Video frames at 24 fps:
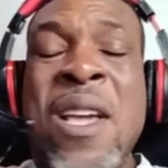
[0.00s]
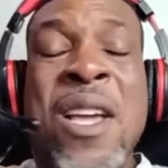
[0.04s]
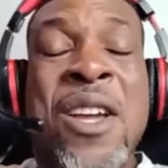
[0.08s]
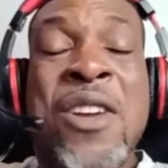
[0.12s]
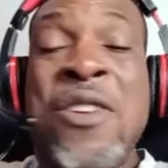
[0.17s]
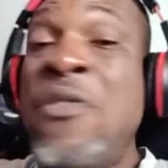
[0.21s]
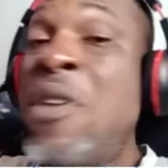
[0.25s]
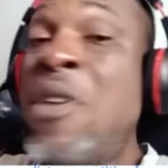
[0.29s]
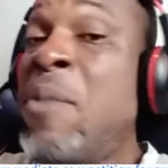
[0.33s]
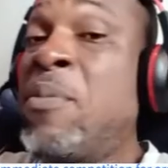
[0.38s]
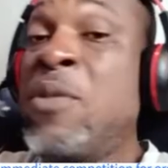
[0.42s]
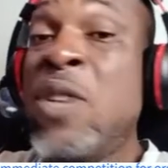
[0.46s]

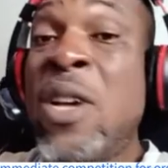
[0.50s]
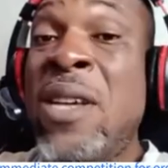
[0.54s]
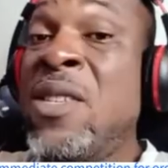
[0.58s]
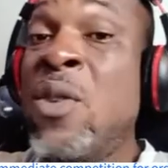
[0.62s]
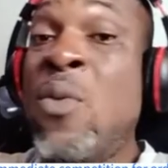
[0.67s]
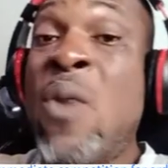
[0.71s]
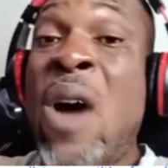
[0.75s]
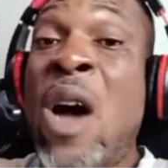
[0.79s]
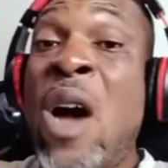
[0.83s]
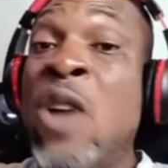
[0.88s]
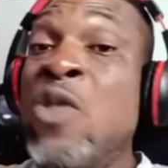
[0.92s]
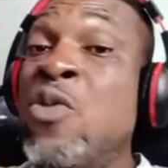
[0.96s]
Crypto is the
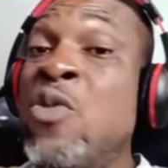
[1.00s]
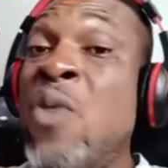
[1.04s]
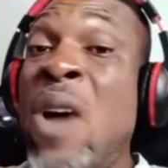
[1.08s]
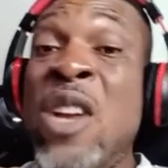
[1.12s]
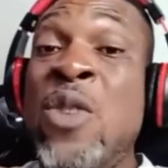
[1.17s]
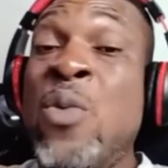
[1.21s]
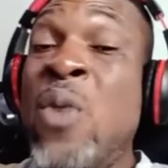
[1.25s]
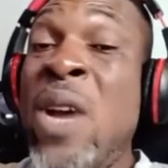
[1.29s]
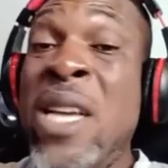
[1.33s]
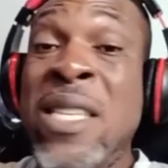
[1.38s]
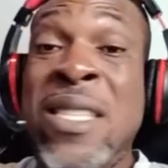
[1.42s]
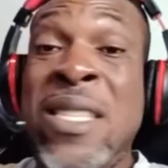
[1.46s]
wild, wild
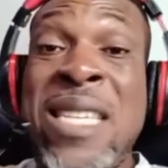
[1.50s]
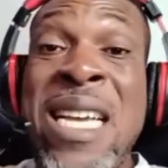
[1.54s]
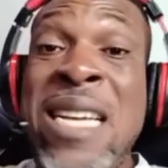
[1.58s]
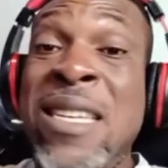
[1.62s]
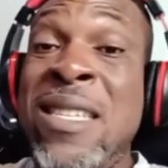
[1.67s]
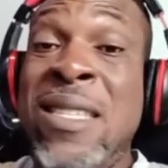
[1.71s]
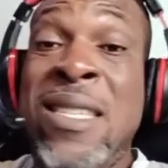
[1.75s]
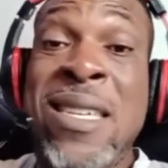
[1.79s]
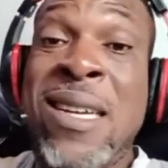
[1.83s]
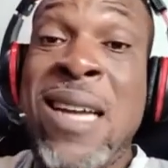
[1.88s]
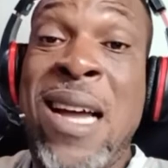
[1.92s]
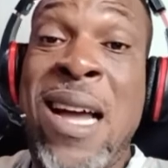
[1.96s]
west.
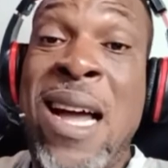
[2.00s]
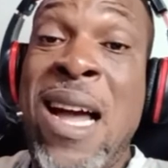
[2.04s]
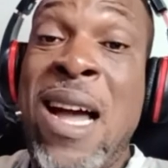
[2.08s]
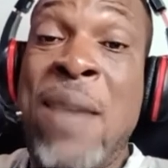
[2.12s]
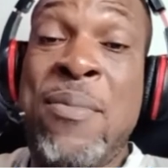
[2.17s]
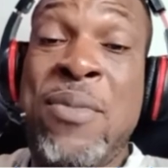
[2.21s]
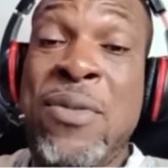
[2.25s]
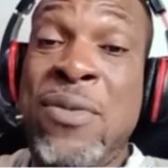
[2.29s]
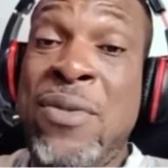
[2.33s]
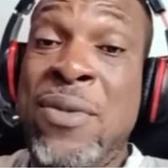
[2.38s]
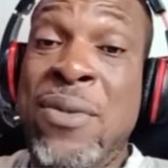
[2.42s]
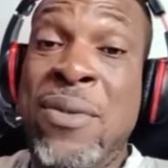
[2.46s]
Anything can
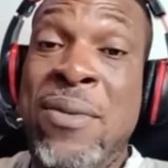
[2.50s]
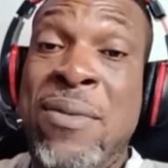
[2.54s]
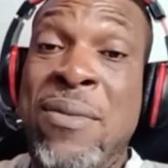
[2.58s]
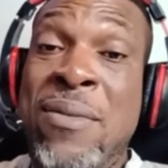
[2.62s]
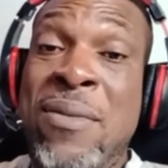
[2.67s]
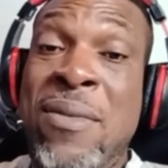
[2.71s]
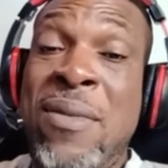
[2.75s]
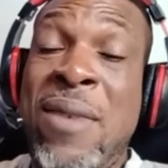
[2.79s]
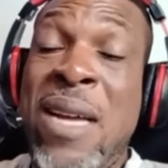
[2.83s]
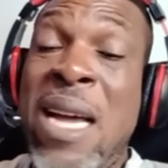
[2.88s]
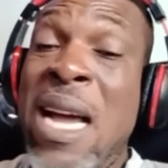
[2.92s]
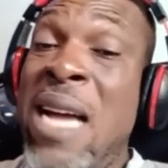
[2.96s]
happen,
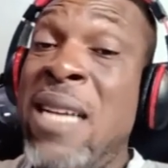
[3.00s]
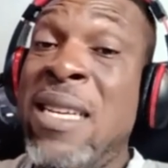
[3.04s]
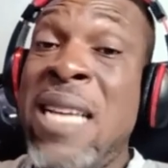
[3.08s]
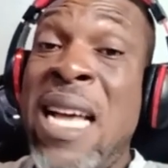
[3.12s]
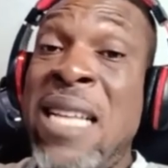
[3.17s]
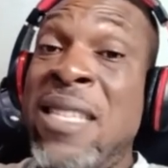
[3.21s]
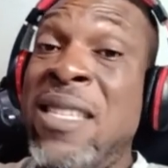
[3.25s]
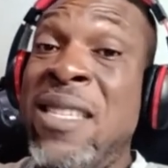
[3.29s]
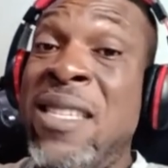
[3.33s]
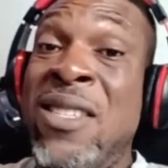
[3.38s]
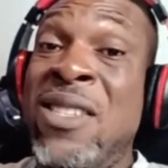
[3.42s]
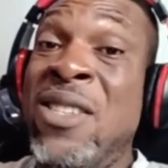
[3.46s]
and
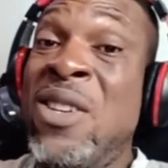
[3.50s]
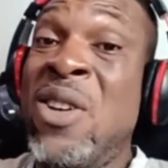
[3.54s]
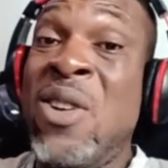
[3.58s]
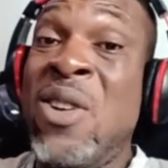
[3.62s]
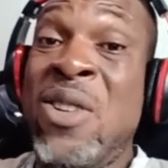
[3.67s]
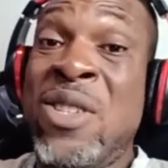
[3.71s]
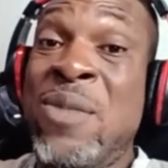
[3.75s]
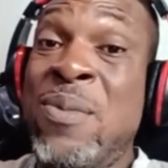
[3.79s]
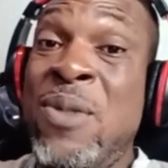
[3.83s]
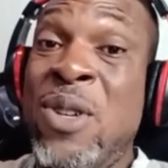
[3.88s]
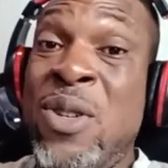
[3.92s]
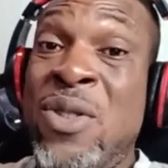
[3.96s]
that is the
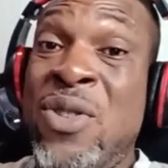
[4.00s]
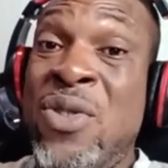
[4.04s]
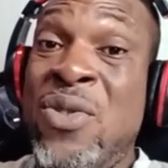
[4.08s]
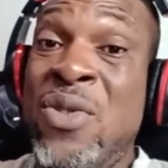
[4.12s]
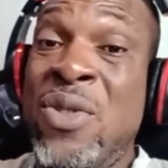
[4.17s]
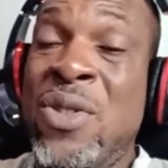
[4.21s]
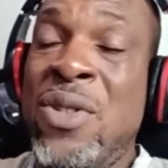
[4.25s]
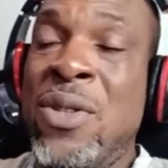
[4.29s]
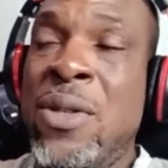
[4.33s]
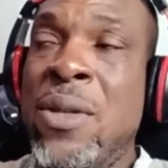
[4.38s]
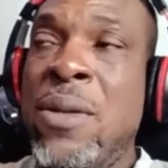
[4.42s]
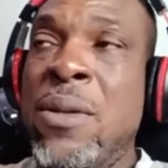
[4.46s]
gospel
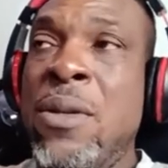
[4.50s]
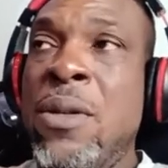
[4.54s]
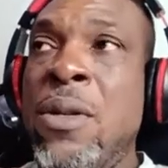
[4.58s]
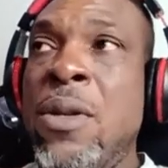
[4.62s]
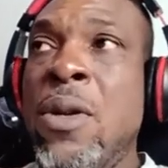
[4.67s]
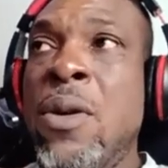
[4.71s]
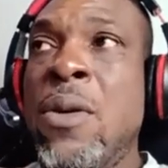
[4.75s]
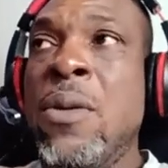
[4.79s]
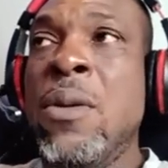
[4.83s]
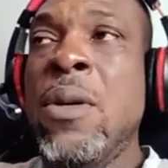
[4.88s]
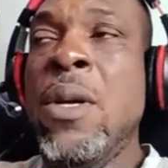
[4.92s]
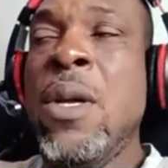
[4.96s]
truth, you
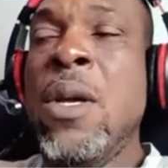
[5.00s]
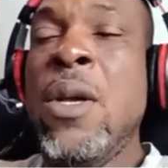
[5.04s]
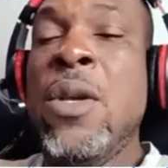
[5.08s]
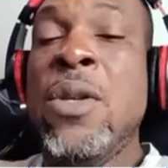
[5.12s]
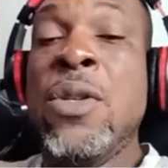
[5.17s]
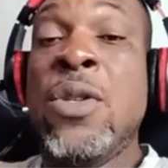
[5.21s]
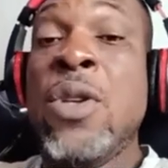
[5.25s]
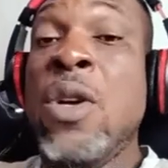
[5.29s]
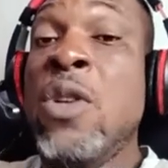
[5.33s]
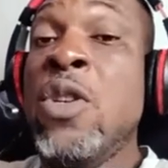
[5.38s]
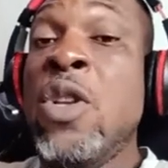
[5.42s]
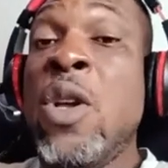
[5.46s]
know.
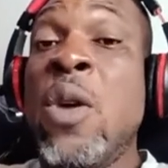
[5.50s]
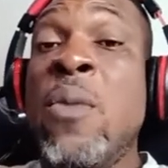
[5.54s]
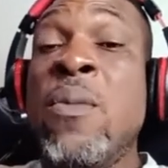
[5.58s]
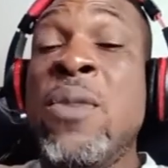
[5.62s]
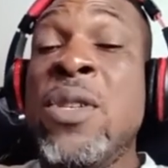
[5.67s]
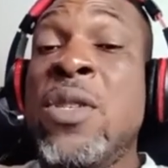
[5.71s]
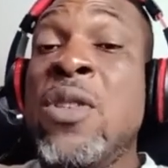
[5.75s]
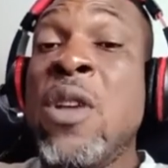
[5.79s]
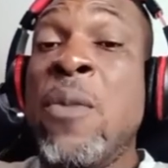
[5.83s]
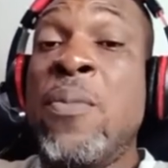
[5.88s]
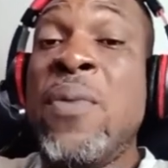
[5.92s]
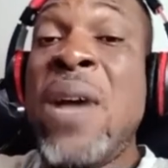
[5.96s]
So don't be
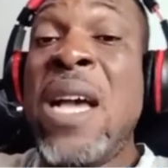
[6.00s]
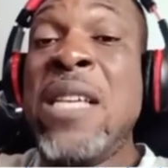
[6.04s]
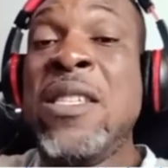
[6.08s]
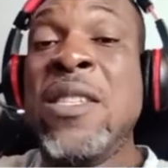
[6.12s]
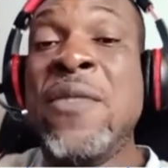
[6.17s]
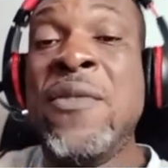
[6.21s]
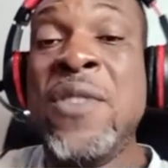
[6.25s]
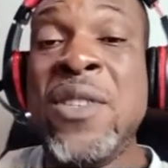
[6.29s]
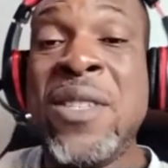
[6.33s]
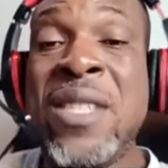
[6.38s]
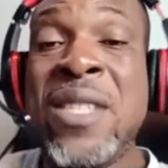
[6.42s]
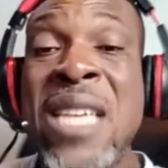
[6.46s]
surprised
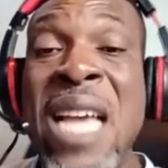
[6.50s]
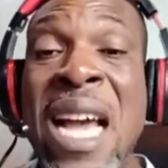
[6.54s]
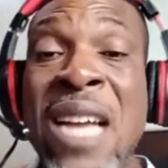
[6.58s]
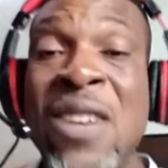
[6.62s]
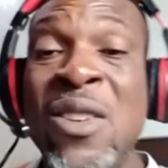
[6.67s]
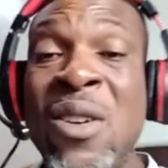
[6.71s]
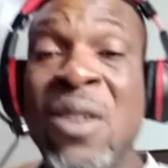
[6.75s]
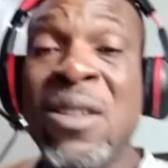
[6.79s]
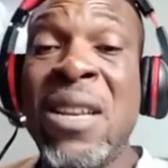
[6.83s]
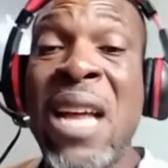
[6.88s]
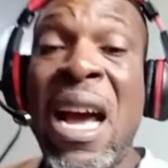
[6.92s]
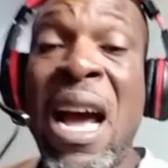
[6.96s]
if you see
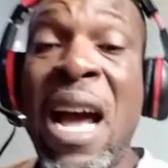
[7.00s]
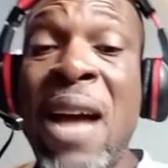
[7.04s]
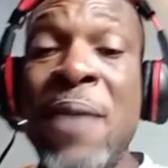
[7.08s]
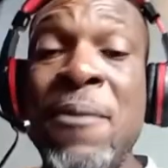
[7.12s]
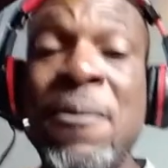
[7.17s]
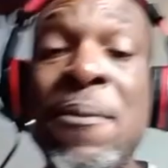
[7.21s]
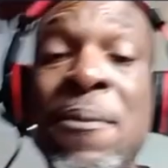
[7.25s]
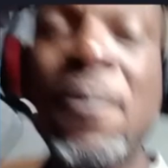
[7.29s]
another